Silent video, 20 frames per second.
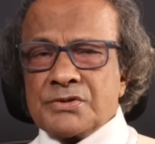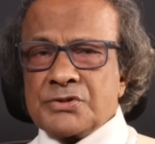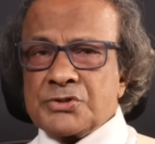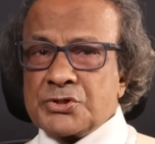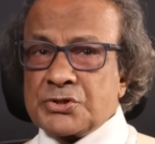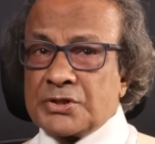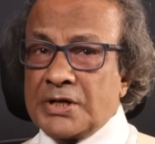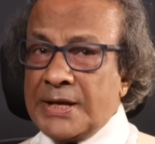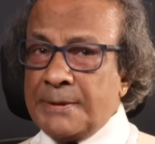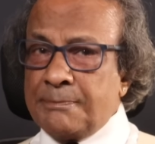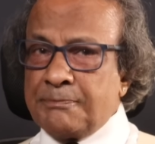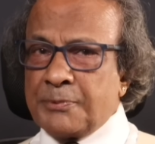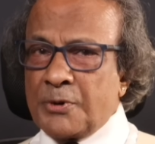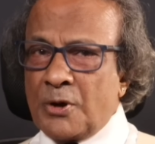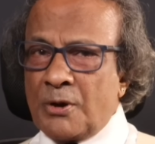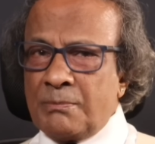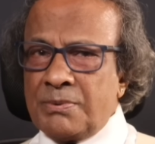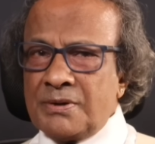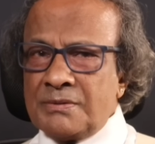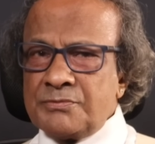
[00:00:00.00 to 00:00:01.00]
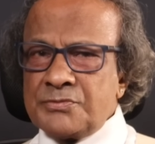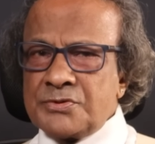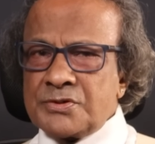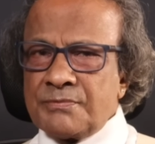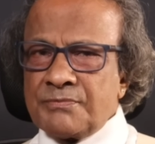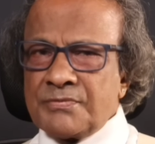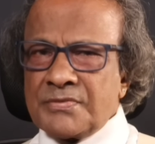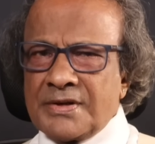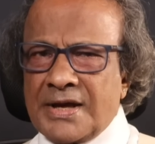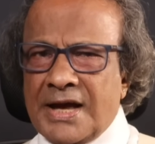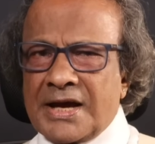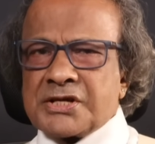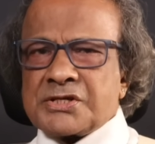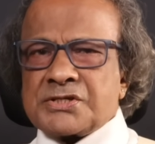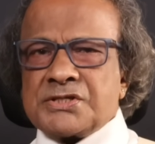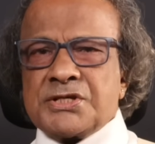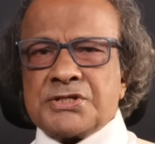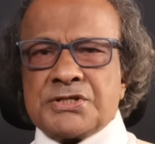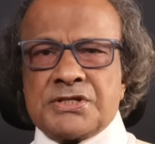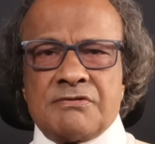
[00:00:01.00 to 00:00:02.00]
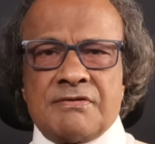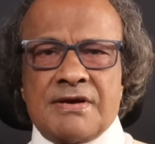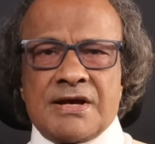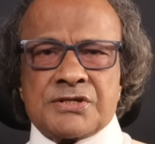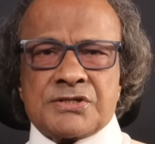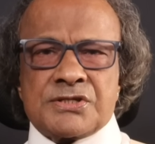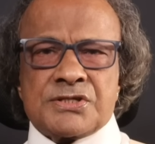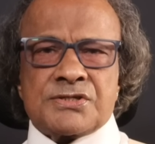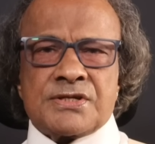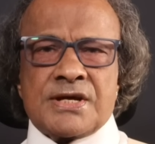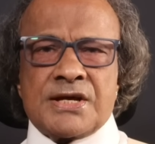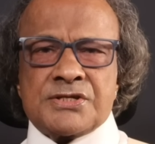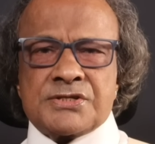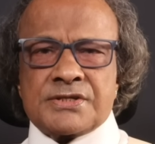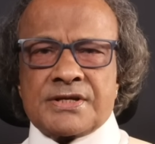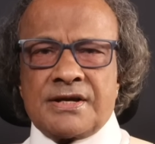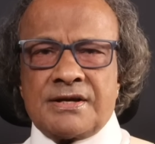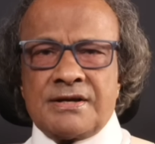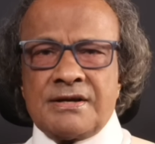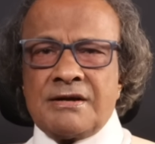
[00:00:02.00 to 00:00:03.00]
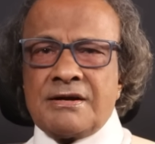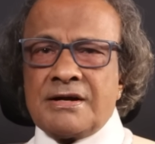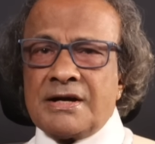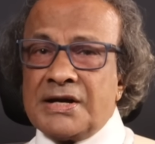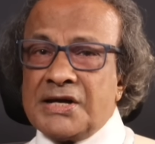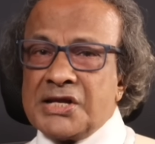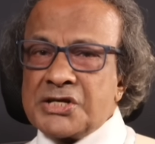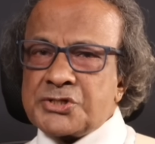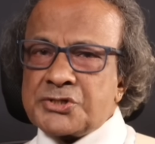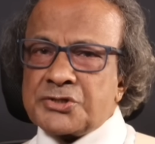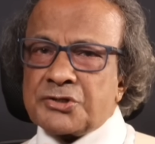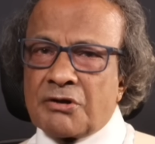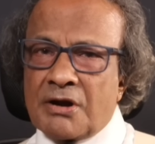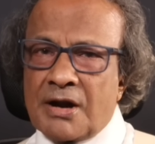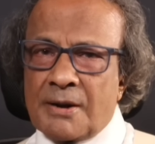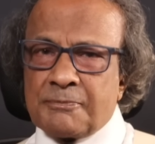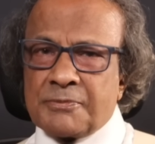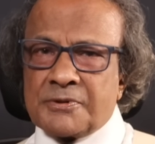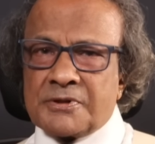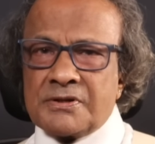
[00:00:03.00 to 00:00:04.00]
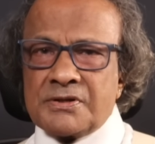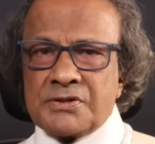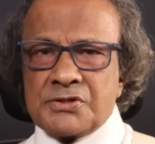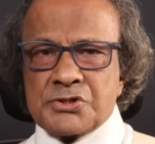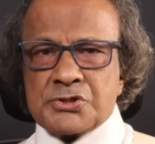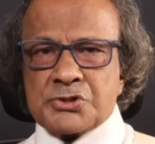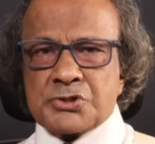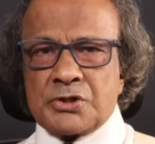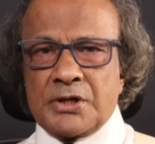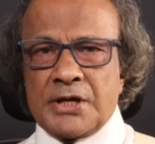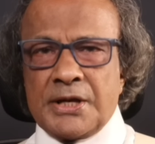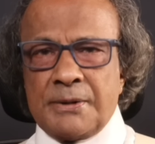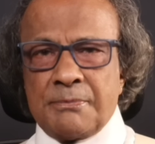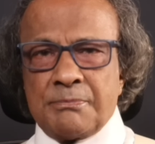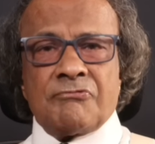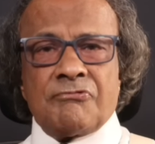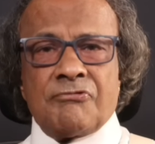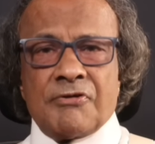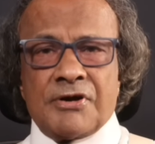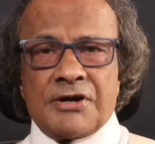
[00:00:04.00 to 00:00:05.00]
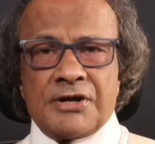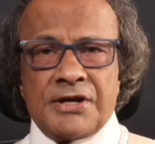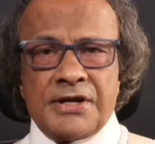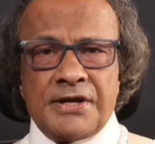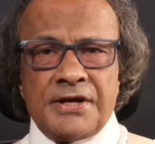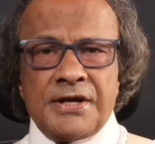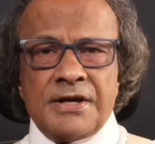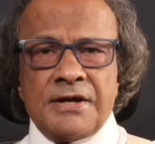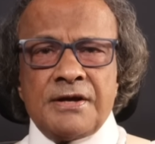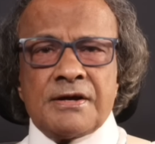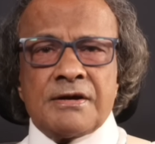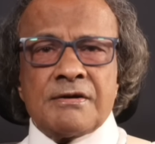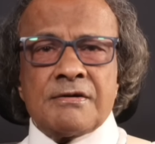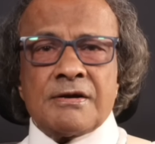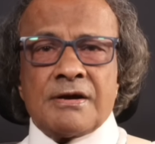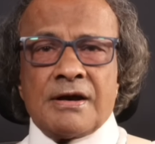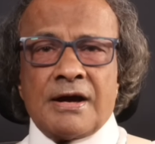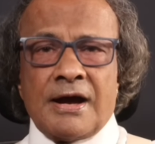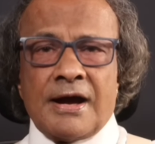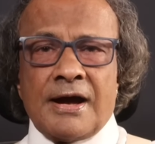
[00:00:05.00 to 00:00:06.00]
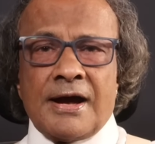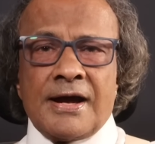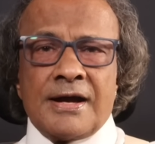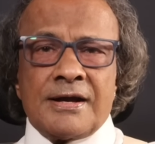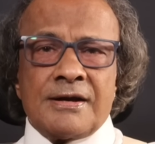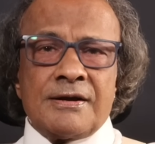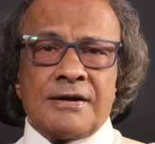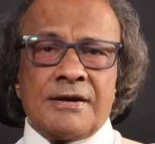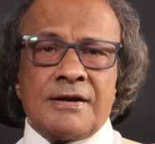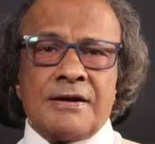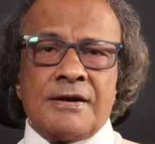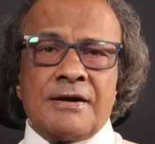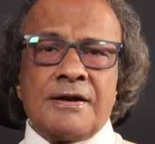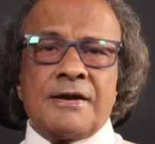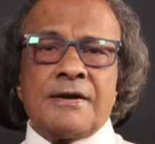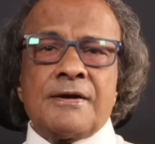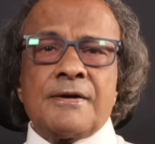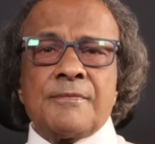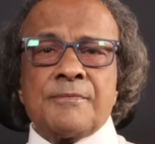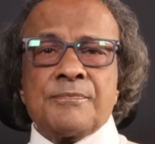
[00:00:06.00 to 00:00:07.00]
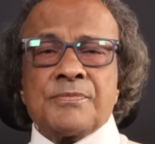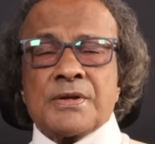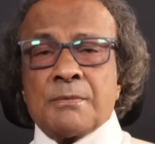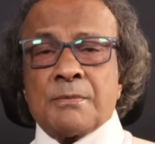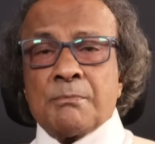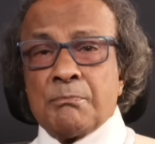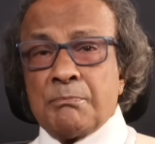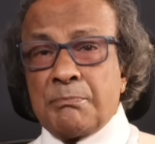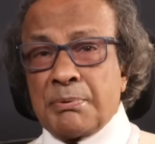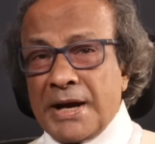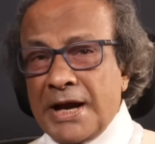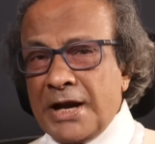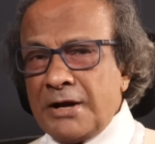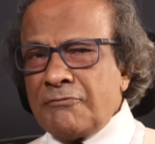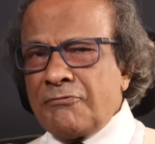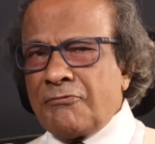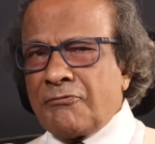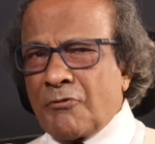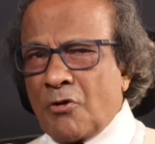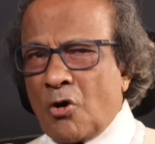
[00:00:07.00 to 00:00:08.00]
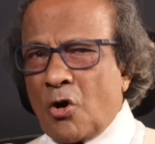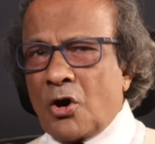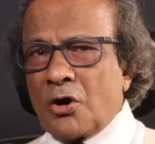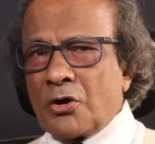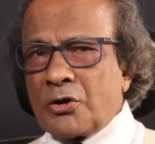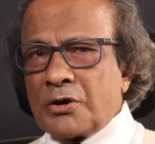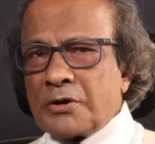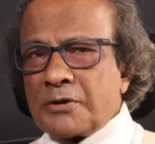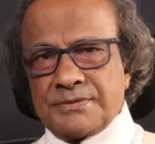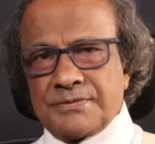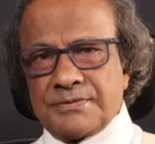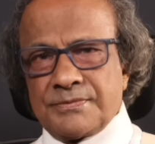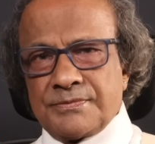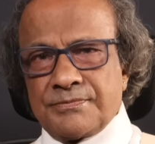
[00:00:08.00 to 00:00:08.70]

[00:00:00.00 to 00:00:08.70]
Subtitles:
Sleep problems? Excessive exercise can disrupt sleep. Fatigue and brain fog.